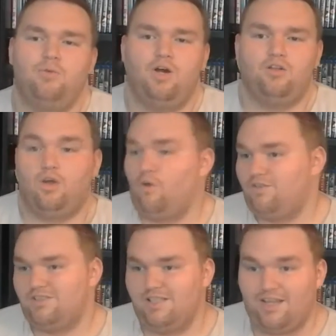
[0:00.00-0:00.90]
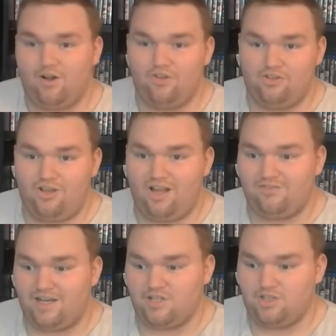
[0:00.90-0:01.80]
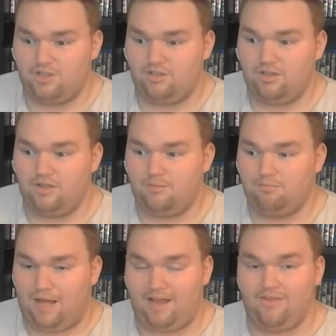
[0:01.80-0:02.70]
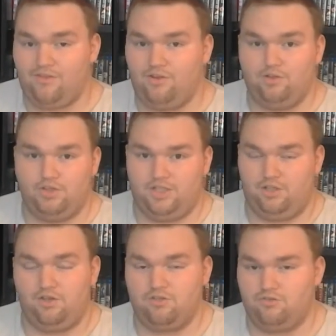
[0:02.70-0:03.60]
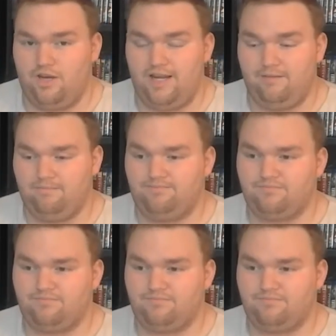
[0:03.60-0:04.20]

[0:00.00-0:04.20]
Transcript: but obviously they got the live action panther looking great.